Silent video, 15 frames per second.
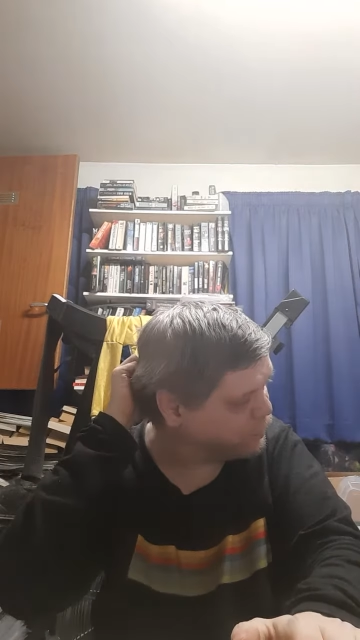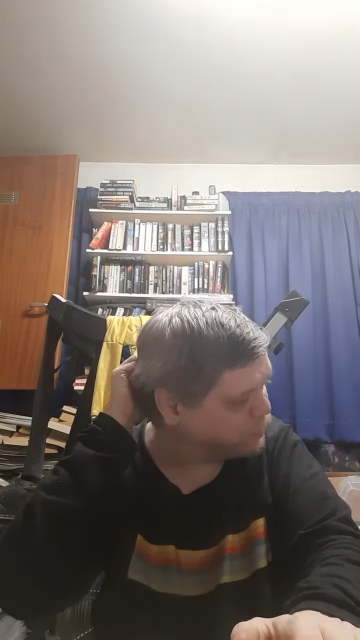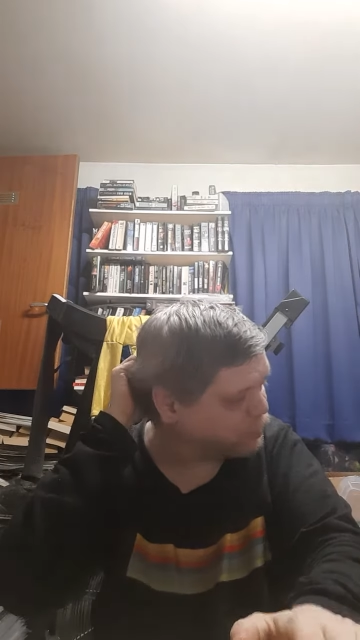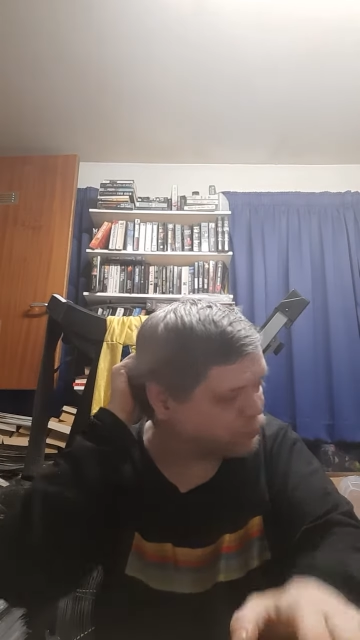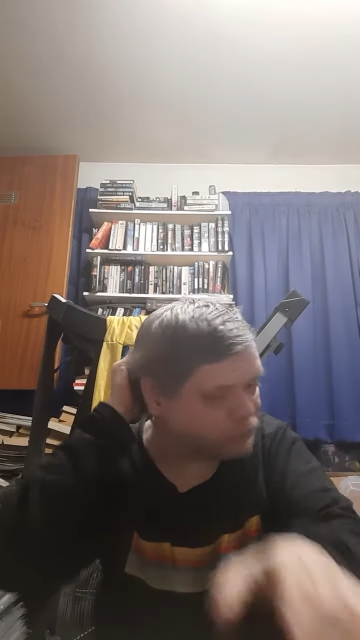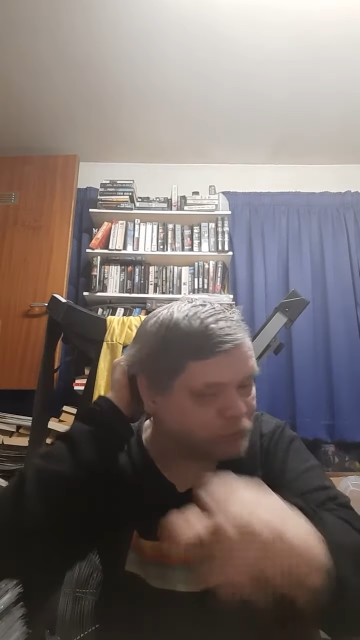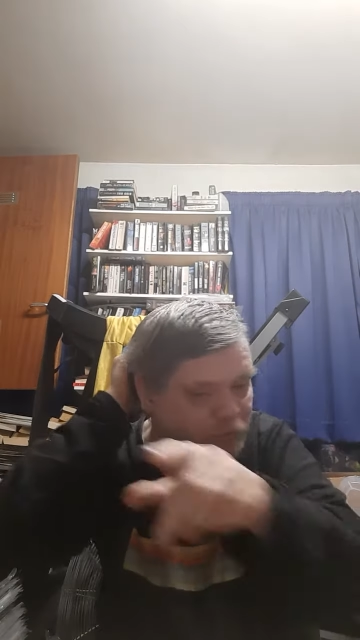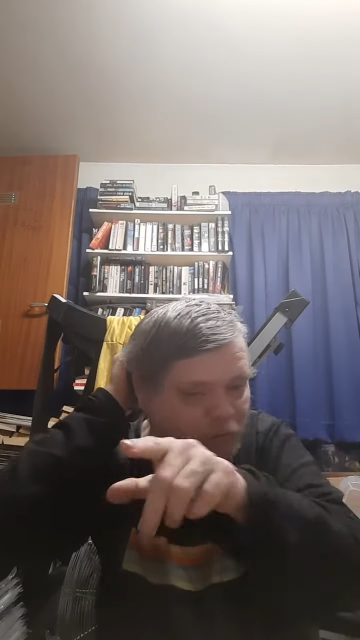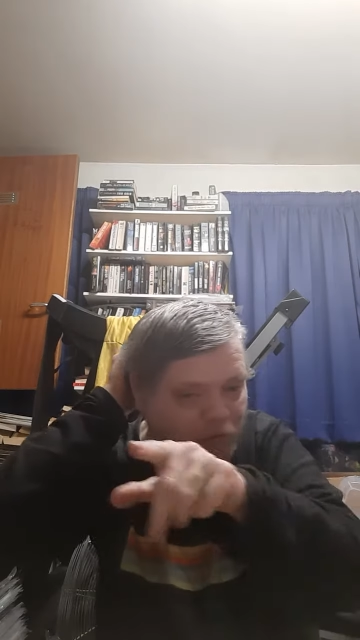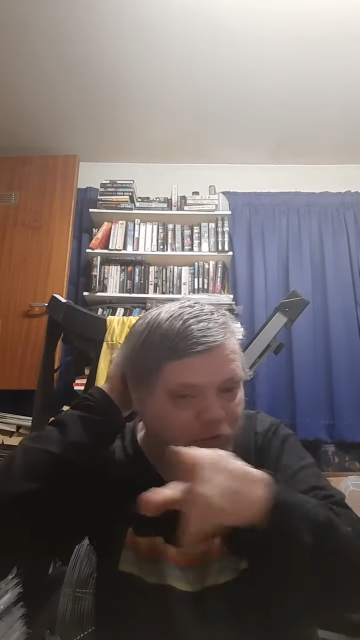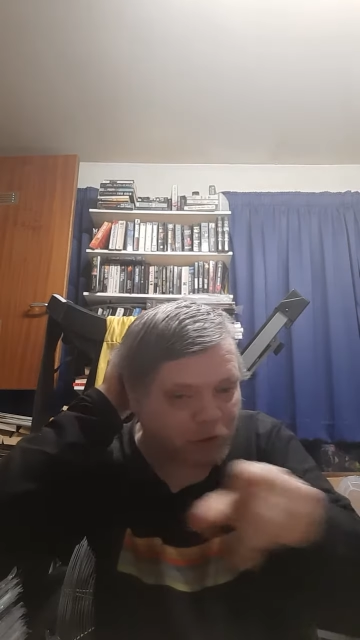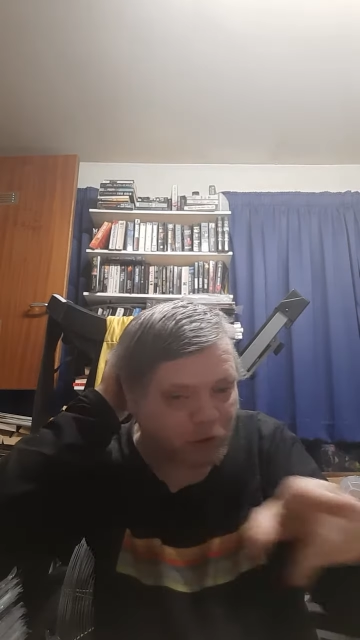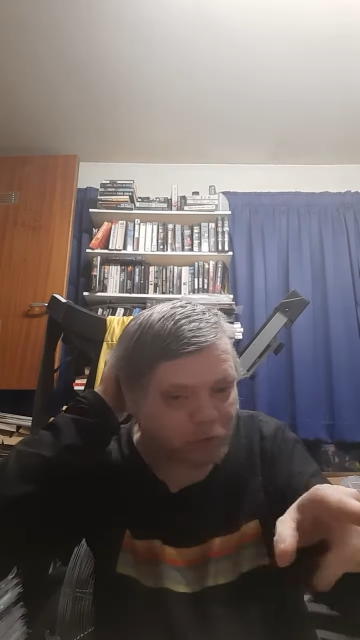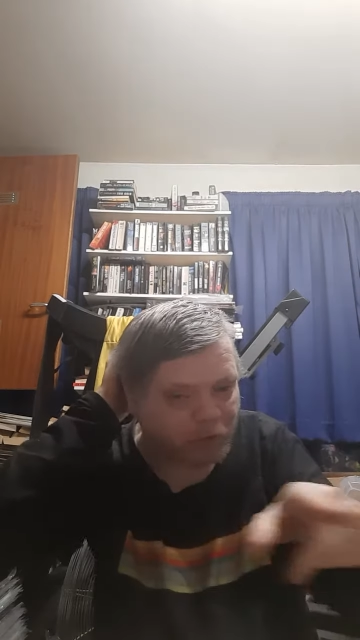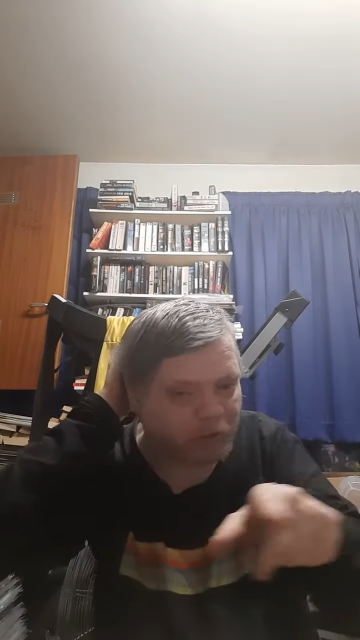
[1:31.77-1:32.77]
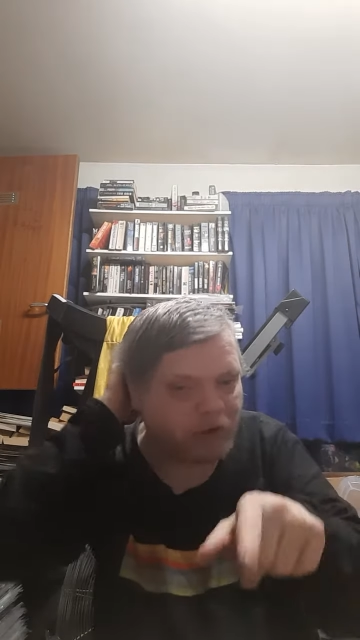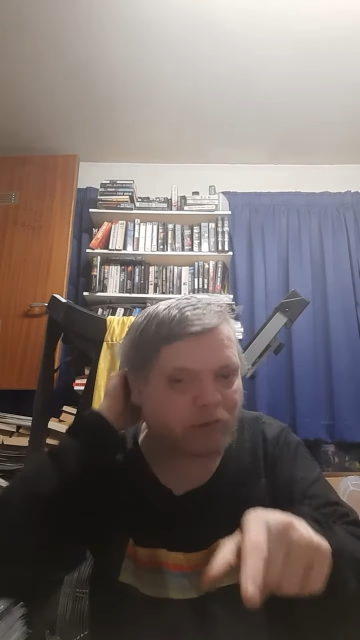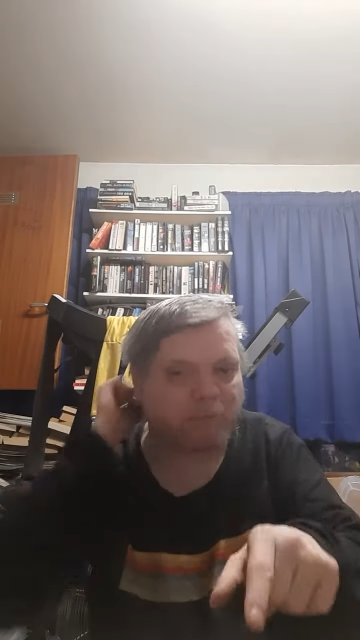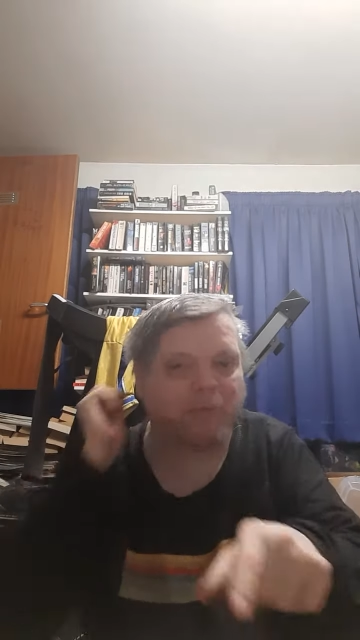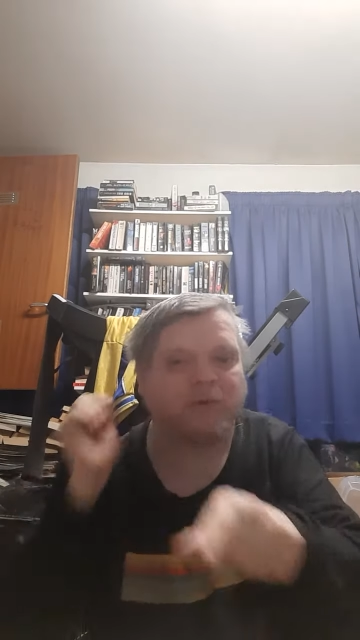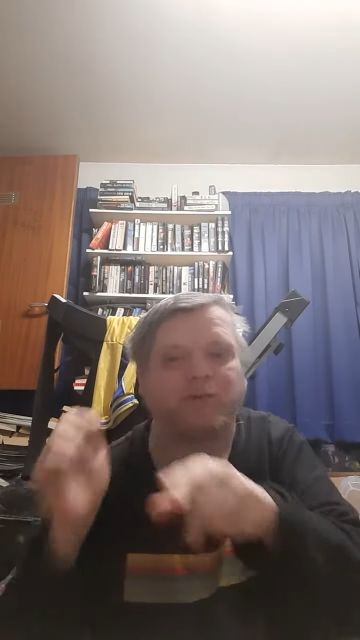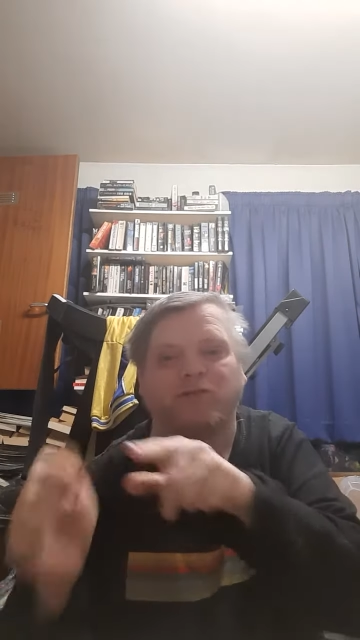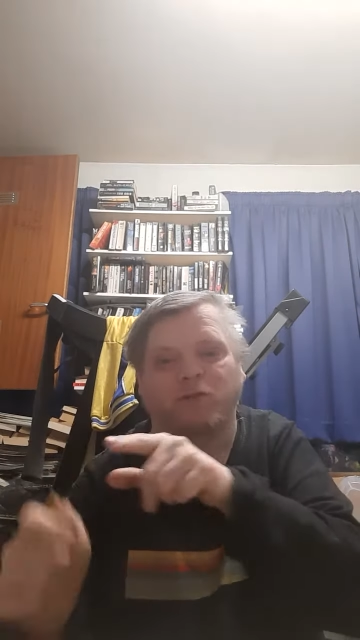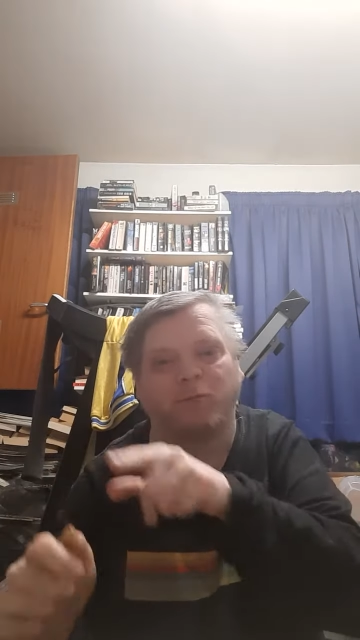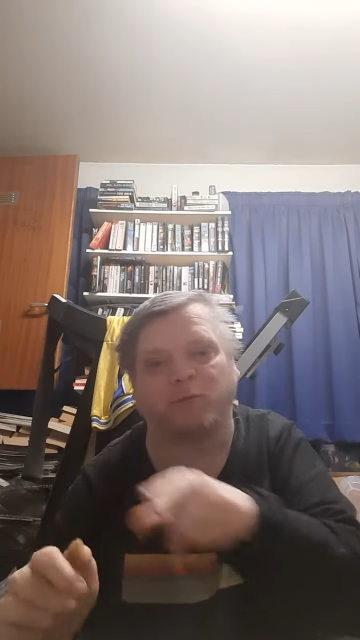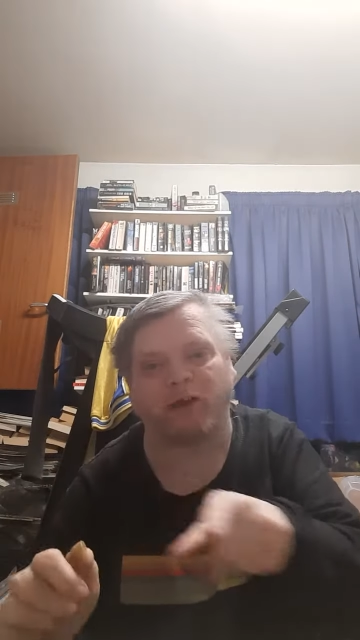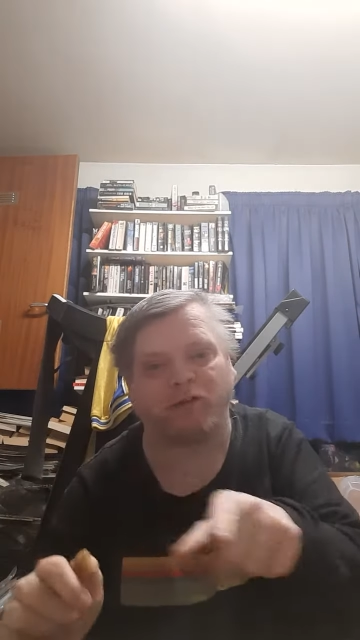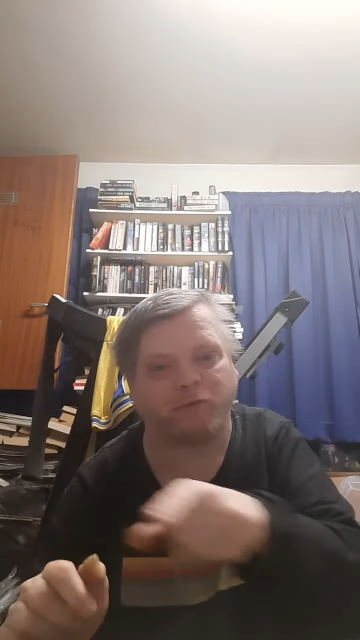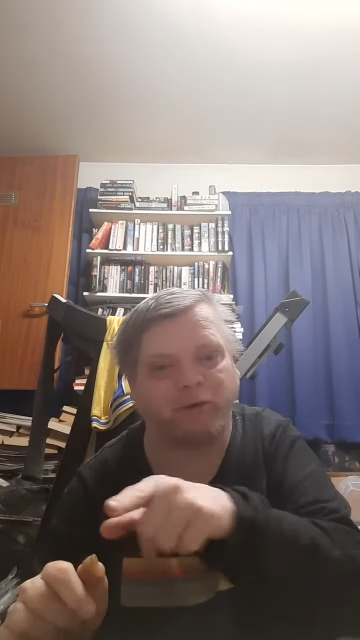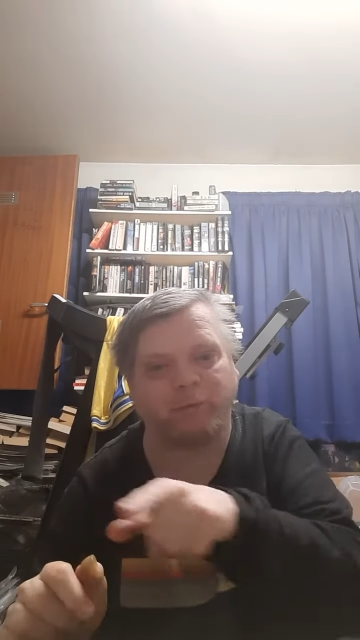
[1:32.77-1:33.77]
because it translates underneath, but
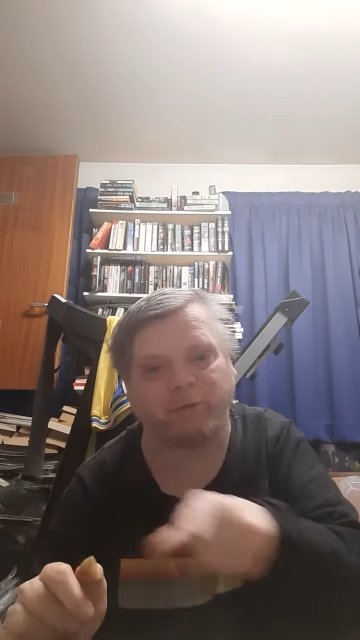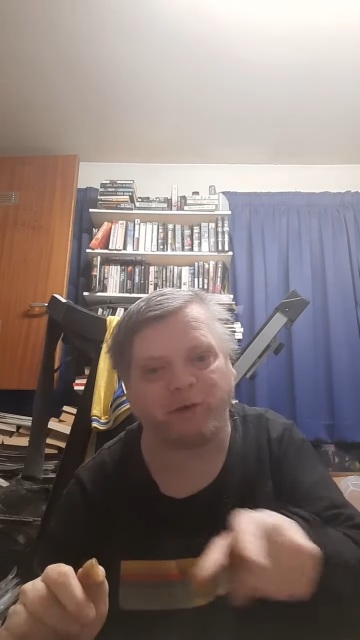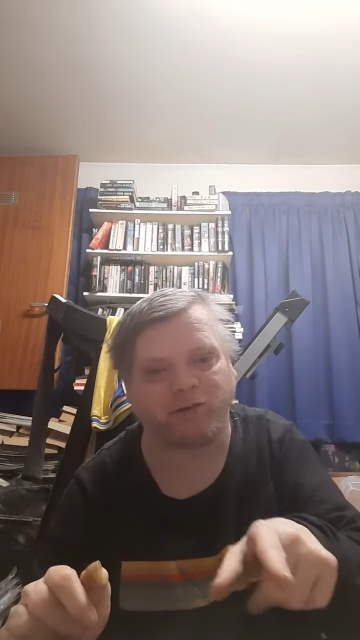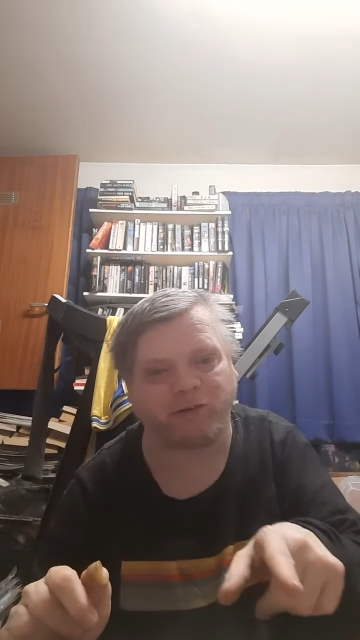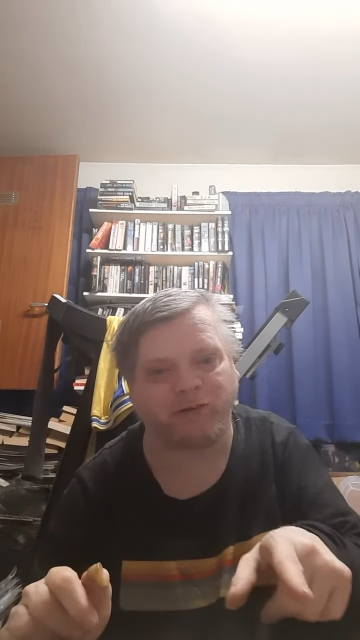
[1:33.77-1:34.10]
sometimes when you press